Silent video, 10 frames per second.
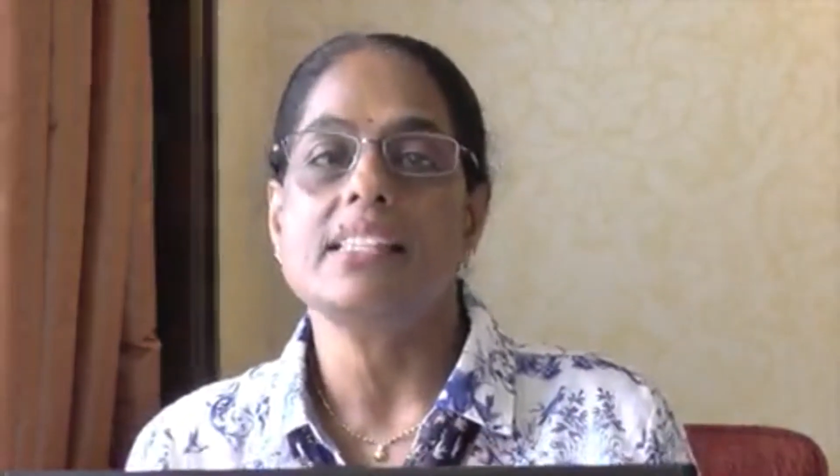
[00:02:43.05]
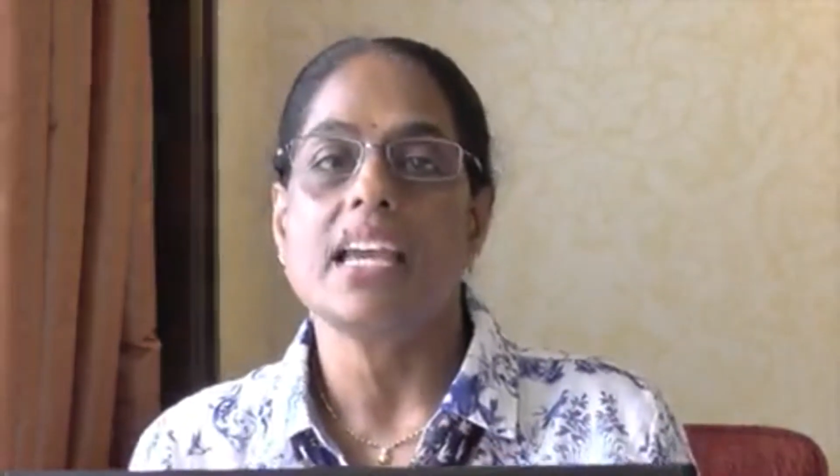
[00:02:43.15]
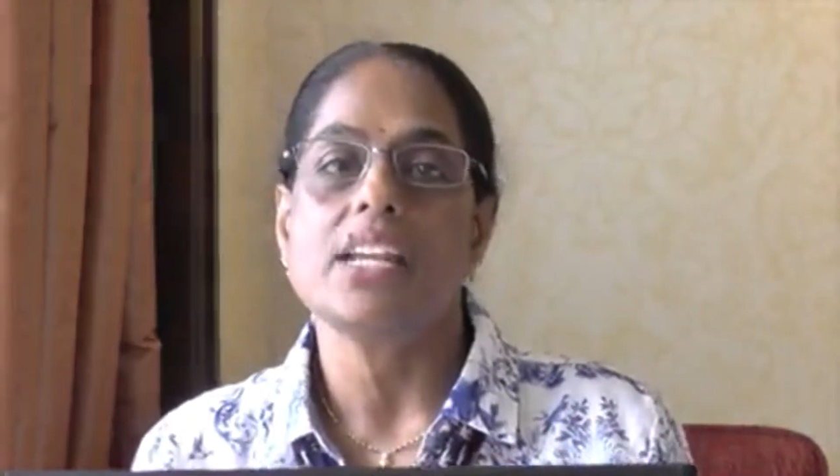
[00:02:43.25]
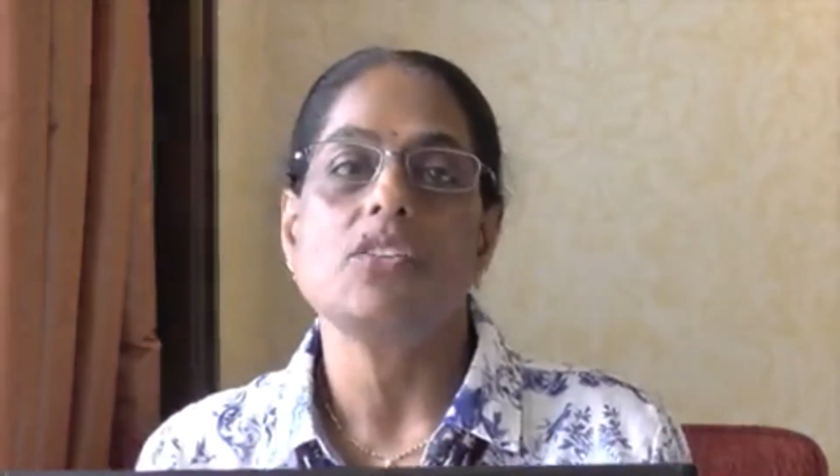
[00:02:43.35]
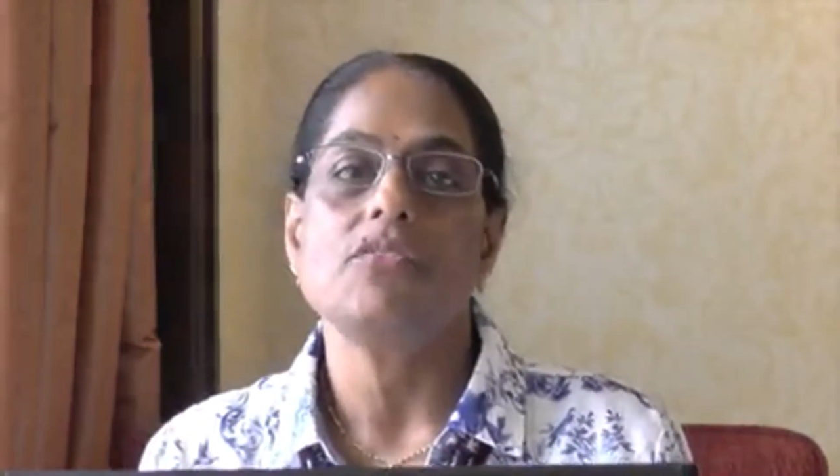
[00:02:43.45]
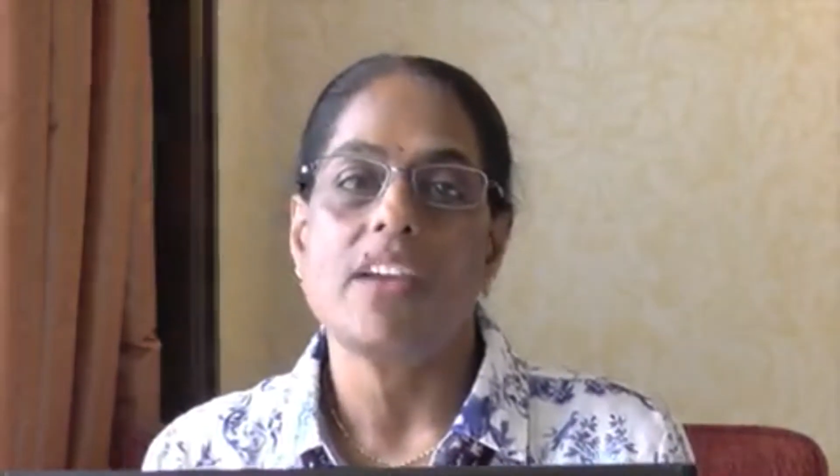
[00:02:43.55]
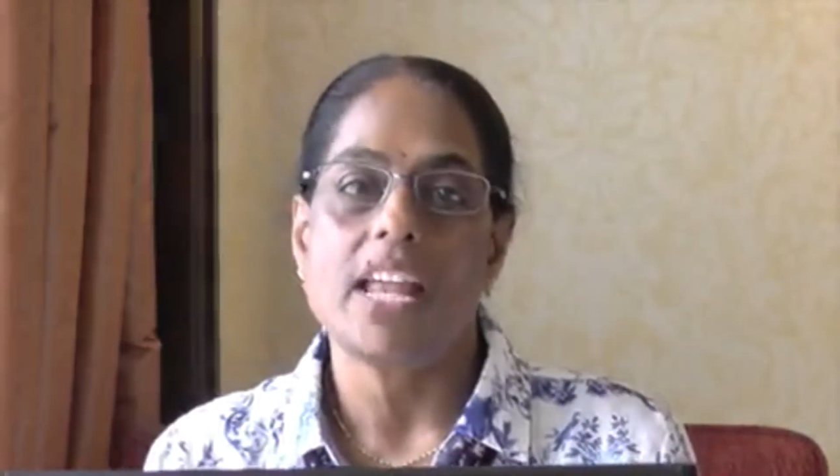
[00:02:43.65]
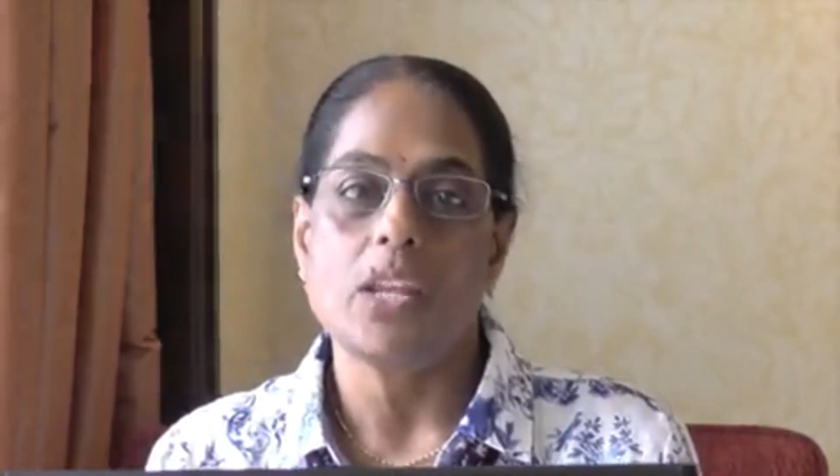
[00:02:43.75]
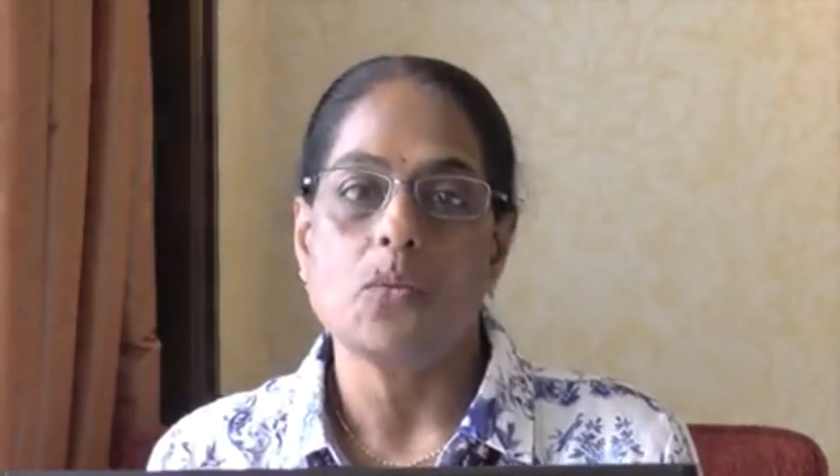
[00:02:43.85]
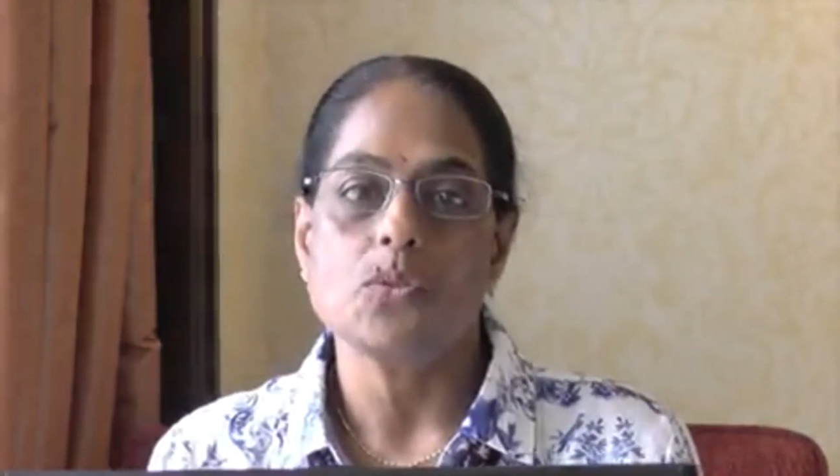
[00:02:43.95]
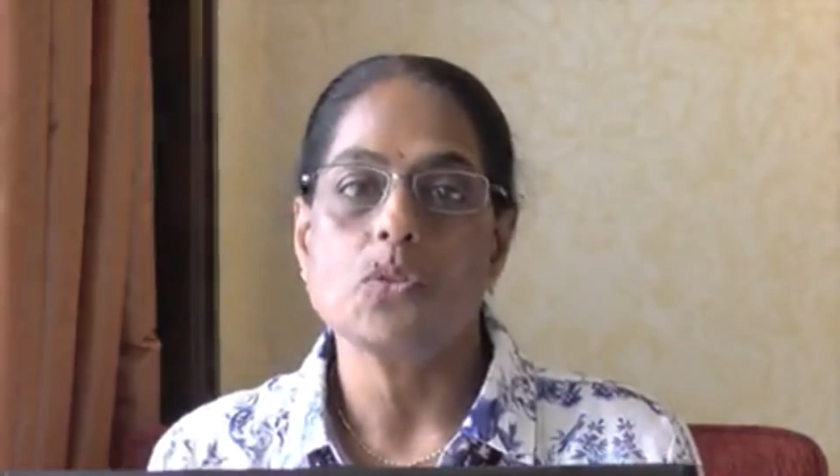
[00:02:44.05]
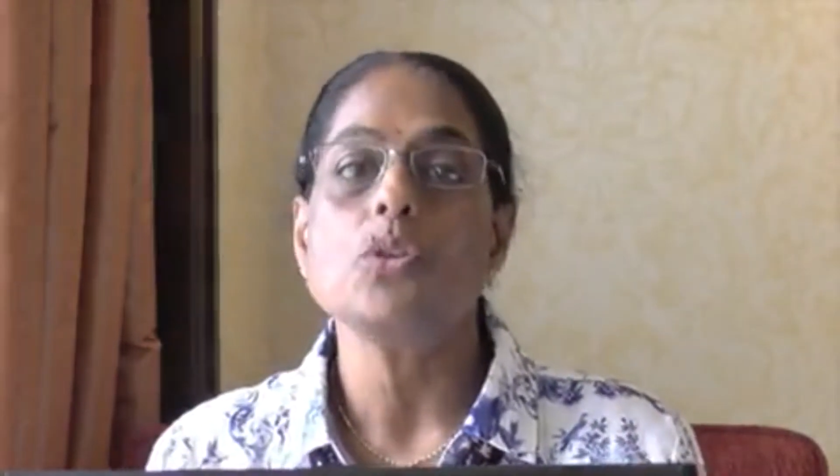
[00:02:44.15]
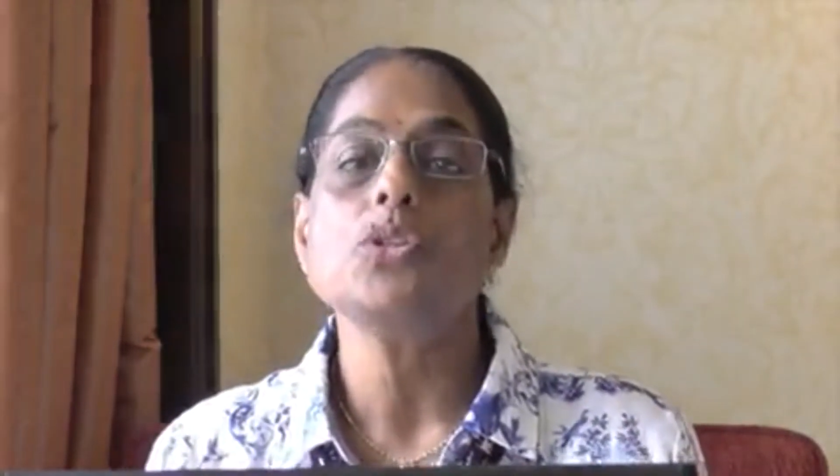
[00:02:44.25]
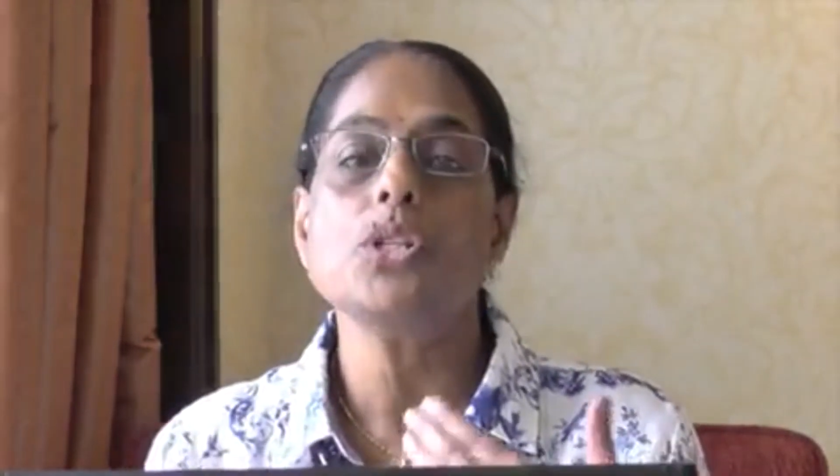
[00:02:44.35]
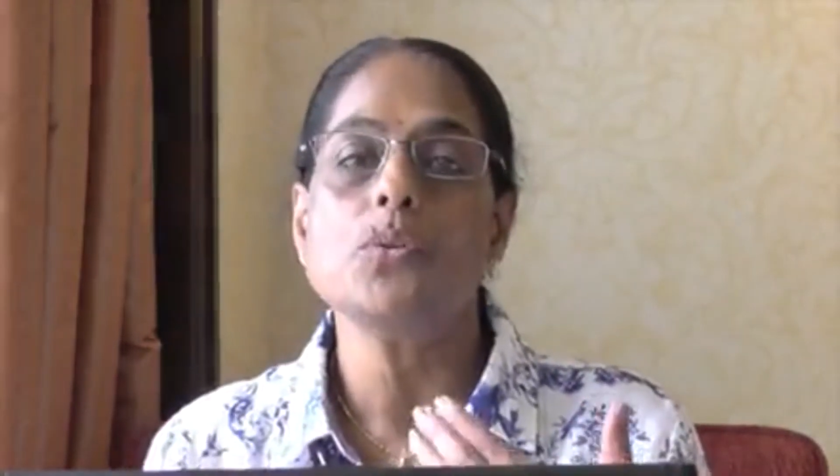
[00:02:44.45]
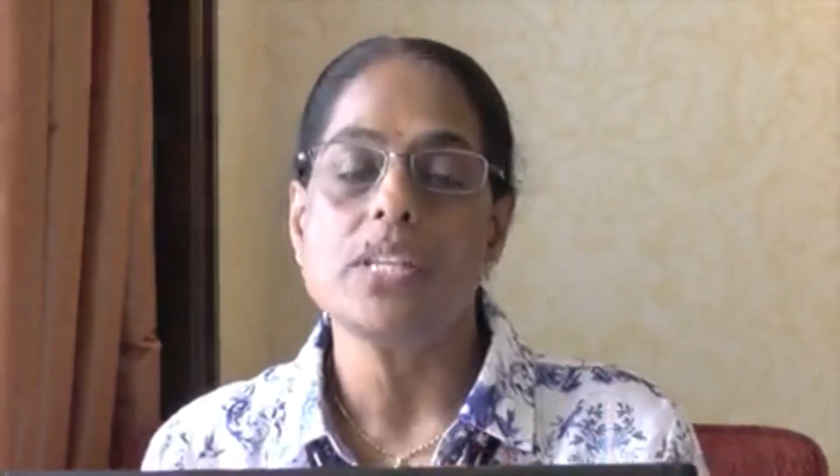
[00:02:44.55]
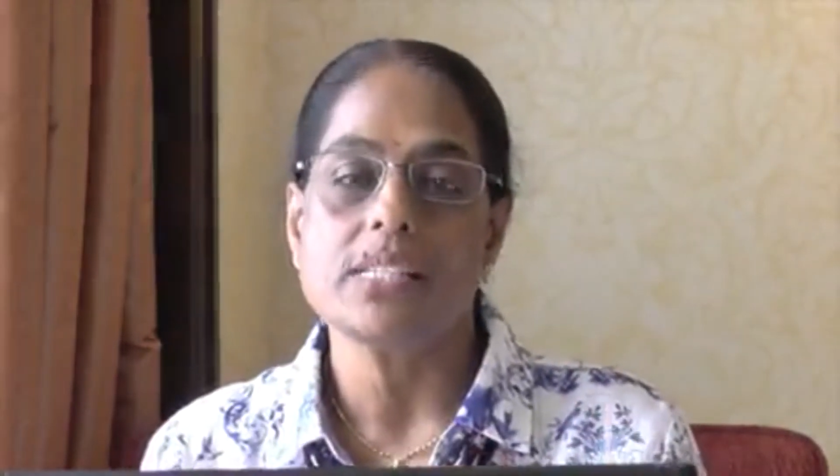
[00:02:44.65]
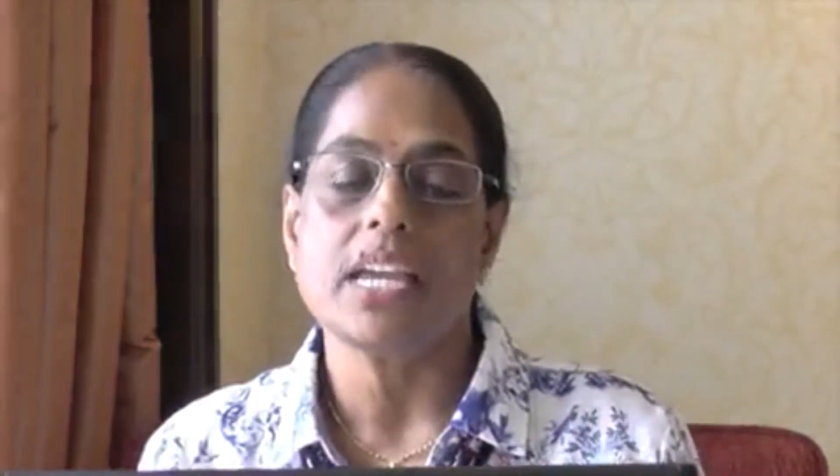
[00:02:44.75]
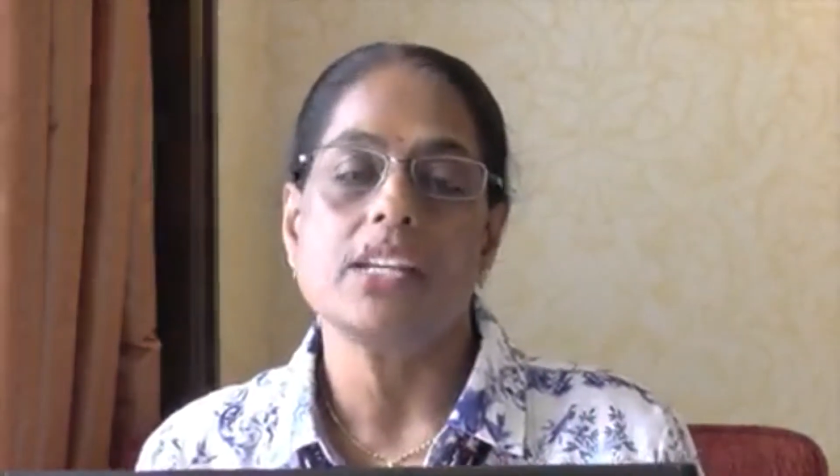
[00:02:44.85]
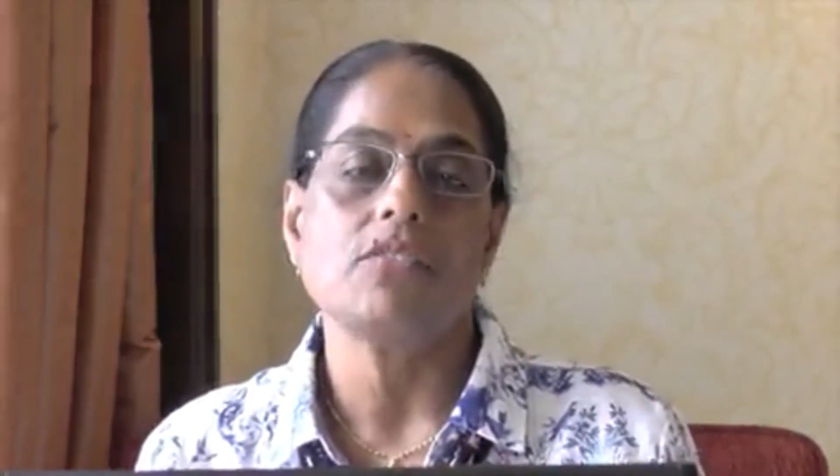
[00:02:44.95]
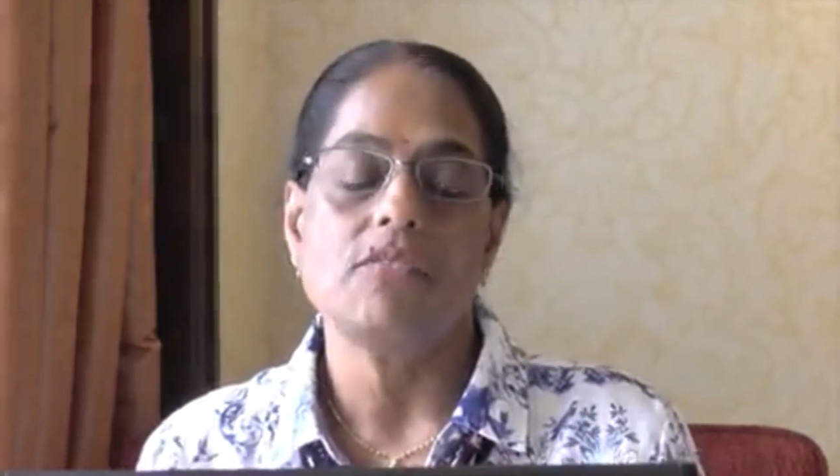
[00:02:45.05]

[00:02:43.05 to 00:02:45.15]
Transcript: kind of values, continue this kind of